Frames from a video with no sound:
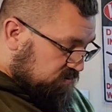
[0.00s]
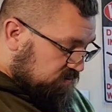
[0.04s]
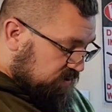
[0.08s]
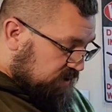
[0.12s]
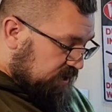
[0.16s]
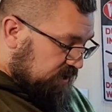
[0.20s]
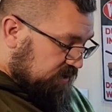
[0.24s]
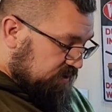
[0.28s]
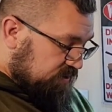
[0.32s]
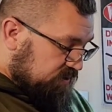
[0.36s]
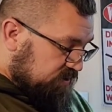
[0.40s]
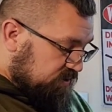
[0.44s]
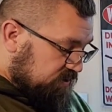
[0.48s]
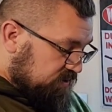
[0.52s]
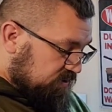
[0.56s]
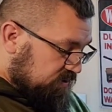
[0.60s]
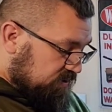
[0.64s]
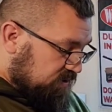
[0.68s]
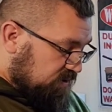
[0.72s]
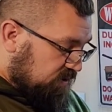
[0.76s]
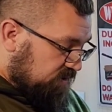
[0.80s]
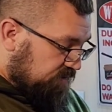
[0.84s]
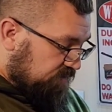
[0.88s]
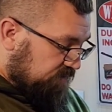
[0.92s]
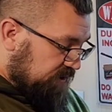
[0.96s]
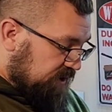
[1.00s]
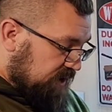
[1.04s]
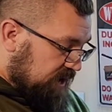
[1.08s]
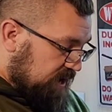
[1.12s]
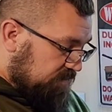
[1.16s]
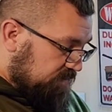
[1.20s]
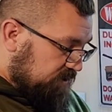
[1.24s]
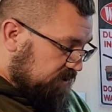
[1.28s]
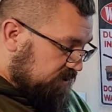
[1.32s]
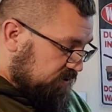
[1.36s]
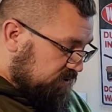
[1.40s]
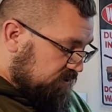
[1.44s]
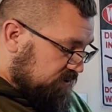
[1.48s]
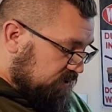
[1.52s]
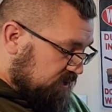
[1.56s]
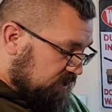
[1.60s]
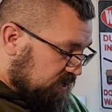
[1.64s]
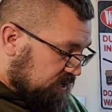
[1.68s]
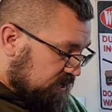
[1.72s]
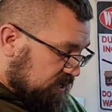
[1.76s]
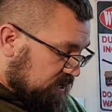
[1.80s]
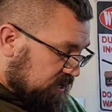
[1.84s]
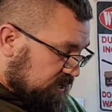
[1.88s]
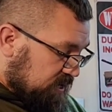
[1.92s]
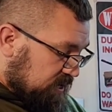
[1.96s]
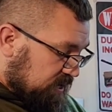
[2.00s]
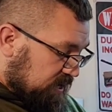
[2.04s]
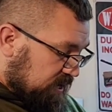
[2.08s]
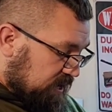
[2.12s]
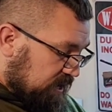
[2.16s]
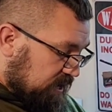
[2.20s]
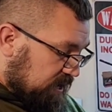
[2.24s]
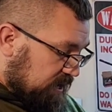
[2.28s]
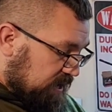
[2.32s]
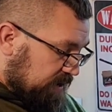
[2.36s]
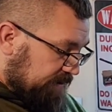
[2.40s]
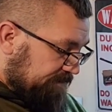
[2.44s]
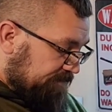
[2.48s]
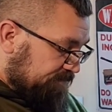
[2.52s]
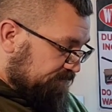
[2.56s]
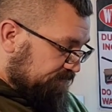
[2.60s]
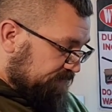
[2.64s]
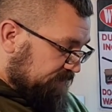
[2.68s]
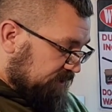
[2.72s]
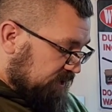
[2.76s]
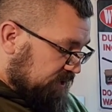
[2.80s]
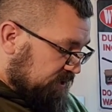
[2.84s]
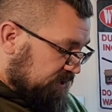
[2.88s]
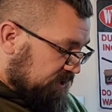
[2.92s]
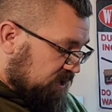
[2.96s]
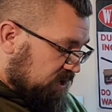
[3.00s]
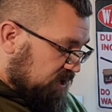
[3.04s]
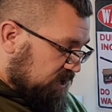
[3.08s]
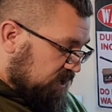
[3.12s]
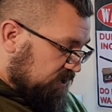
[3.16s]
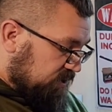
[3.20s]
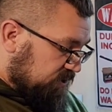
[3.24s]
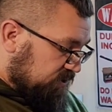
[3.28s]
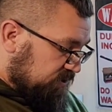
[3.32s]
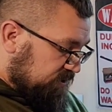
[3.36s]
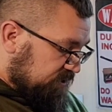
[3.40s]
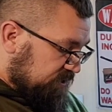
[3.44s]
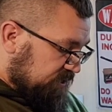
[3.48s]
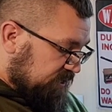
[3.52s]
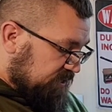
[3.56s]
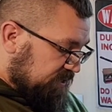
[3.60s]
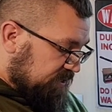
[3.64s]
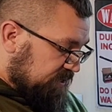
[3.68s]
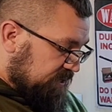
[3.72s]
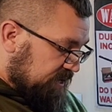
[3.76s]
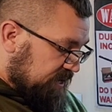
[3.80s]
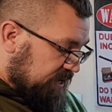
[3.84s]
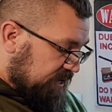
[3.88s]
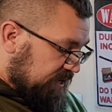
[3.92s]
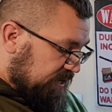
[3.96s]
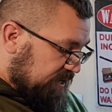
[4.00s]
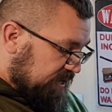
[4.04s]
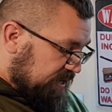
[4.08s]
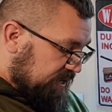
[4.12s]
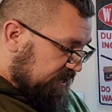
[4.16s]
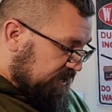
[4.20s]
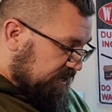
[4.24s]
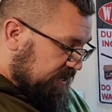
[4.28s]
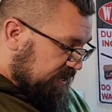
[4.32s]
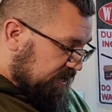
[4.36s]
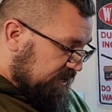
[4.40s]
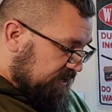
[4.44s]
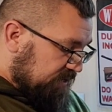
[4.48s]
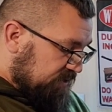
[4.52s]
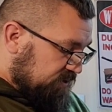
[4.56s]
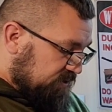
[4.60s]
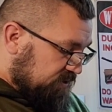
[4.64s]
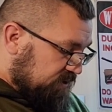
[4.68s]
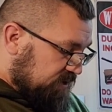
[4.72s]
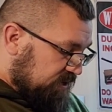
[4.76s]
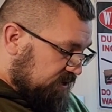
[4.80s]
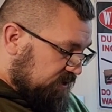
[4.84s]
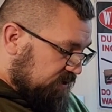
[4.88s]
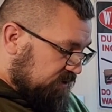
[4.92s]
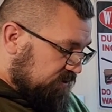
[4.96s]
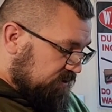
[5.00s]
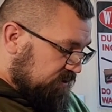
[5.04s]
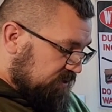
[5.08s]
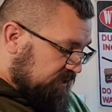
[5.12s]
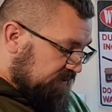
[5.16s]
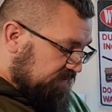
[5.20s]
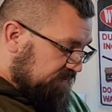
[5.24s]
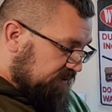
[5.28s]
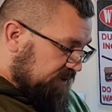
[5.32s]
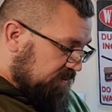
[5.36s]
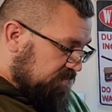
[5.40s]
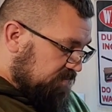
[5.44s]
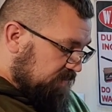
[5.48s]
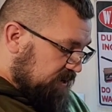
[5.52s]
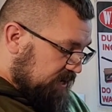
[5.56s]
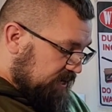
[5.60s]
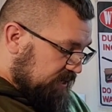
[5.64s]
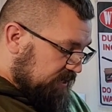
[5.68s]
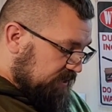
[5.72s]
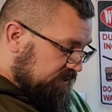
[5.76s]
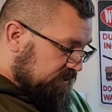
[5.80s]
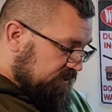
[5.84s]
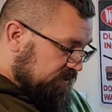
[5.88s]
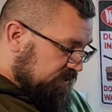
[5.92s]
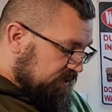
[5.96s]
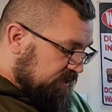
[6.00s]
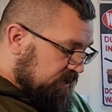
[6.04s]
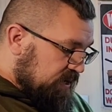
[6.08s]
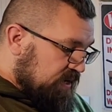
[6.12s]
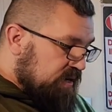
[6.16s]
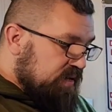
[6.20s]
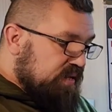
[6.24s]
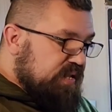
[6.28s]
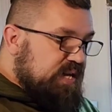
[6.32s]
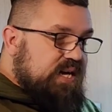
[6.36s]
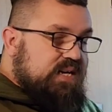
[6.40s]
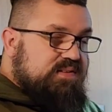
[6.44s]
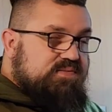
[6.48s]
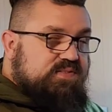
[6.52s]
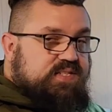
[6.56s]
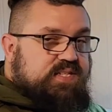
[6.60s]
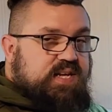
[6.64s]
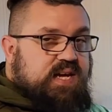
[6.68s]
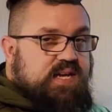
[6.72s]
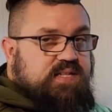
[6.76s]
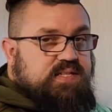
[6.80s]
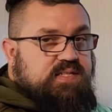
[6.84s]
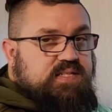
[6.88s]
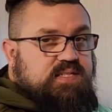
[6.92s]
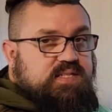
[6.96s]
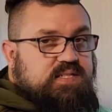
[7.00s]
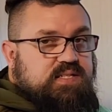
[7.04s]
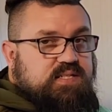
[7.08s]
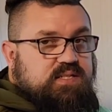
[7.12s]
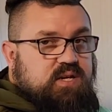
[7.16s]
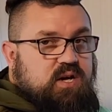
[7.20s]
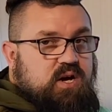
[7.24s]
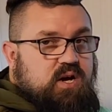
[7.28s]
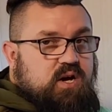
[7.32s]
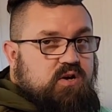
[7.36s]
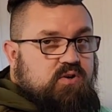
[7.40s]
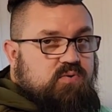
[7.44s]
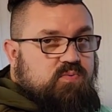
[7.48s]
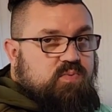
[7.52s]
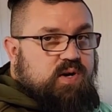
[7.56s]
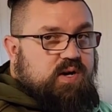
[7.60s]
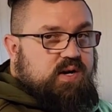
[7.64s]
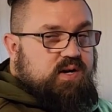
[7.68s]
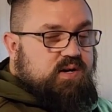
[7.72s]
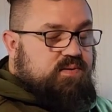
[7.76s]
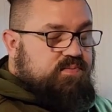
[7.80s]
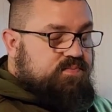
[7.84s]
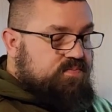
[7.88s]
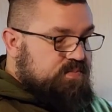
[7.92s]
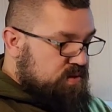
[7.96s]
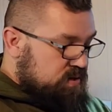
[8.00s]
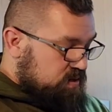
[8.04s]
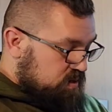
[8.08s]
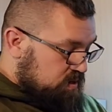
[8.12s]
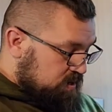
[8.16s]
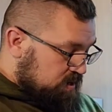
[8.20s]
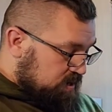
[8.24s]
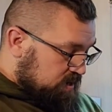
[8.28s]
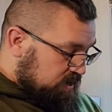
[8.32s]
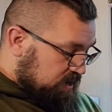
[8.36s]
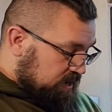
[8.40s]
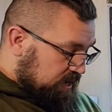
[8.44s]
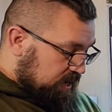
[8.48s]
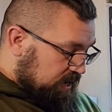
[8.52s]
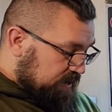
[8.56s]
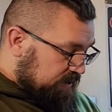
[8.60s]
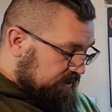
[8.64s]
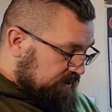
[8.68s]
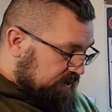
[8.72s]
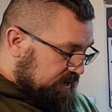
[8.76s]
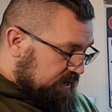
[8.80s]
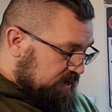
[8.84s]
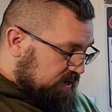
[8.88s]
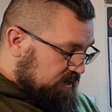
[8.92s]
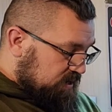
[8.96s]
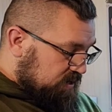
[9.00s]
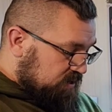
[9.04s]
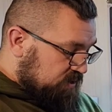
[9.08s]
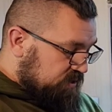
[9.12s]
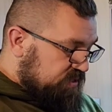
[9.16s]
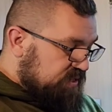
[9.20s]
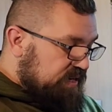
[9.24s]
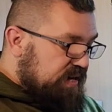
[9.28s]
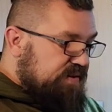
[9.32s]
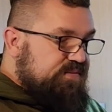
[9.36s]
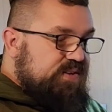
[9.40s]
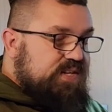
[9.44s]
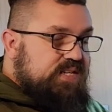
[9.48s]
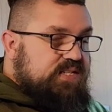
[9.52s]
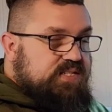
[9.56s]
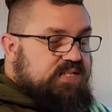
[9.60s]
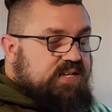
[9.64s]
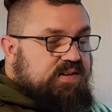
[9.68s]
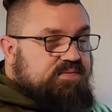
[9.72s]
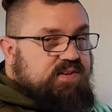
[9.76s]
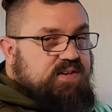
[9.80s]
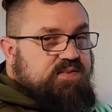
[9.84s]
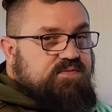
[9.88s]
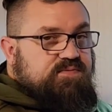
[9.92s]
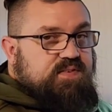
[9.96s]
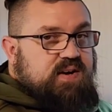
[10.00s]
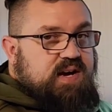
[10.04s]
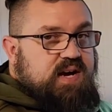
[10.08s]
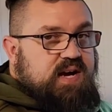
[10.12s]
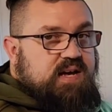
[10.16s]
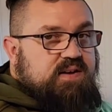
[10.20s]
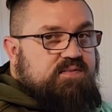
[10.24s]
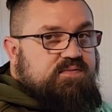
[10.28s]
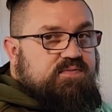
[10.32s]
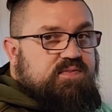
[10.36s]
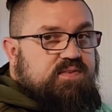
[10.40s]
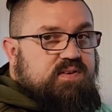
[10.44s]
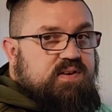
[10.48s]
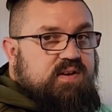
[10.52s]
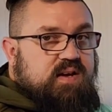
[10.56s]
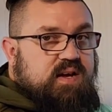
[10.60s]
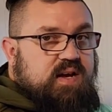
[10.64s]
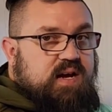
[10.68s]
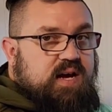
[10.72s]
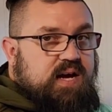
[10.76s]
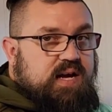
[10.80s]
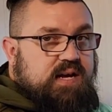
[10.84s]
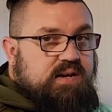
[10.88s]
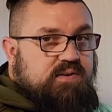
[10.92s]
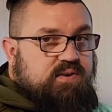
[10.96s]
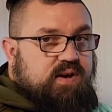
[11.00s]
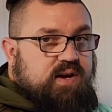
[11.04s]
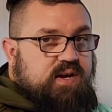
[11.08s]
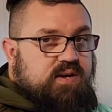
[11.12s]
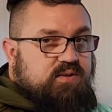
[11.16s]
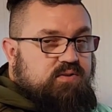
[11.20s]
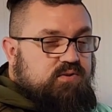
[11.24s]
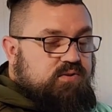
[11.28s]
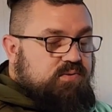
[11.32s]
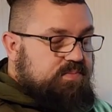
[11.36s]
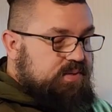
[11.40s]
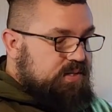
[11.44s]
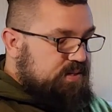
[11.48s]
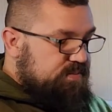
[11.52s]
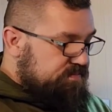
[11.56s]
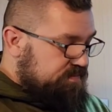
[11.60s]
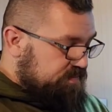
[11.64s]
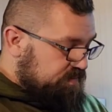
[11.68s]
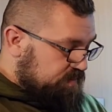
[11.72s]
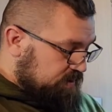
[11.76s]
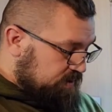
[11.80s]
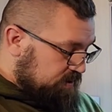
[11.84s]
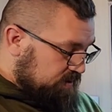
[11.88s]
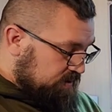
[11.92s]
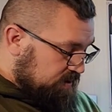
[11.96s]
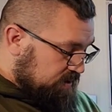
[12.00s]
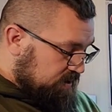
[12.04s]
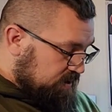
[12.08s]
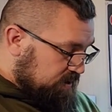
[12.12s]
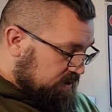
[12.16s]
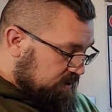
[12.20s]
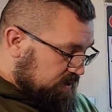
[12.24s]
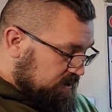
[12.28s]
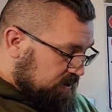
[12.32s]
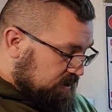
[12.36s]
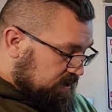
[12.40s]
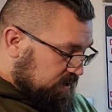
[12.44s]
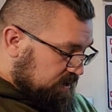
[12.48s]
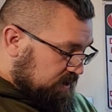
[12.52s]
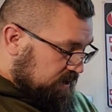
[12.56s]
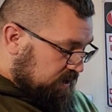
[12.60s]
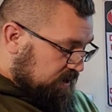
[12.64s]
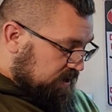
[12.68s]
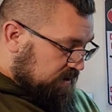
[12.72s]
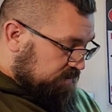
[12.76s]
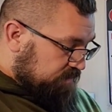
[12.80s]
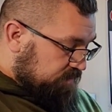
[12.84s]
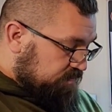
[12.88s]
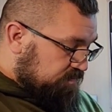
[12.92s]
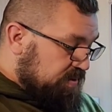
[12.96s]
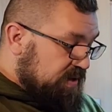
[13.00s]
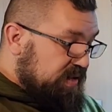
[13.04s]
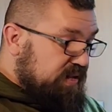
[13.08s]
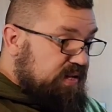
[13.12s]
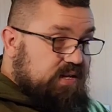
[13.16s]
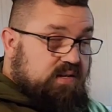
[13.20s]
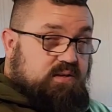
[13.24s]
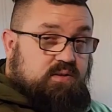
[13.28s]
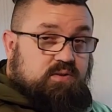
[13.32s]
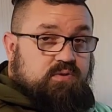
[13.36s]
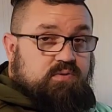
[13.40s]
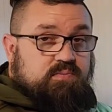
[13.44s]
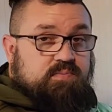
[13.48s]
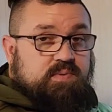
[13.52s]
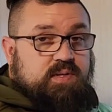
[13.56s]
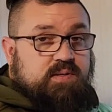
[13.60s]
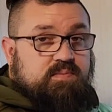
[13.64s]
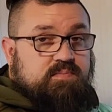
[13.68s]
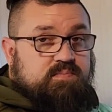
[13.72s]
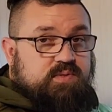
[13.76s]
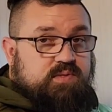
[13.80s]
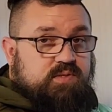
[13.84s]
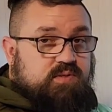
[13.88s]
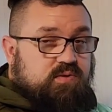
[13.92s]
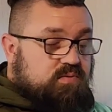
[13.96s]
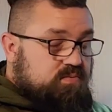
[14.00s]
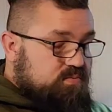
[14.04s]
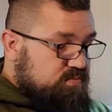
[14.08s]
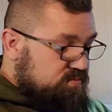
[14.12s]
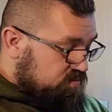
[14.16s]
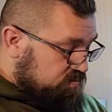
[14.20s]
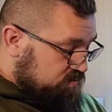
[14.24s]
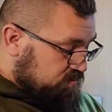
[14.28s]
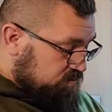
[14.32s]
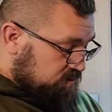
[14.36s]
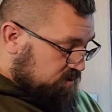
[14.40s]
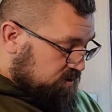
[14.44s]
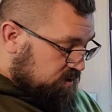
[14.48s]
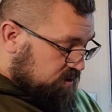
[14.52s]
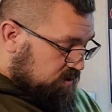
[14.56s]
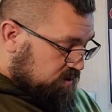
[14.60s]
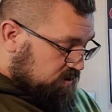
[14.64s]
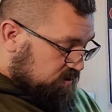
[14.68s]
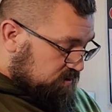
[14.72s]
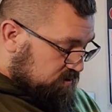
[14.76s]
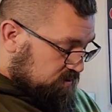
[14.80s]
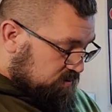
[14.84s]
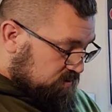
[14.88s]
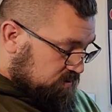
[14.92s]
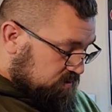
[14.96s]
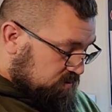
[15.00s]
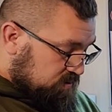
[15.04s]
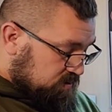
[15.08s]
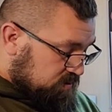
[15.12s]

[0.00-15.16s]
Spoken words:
rings are phenomenal. They're $169.99, so $170. They have stainless steel hardware, and they are 70-75 high grade aluminum, billet aluminum, so all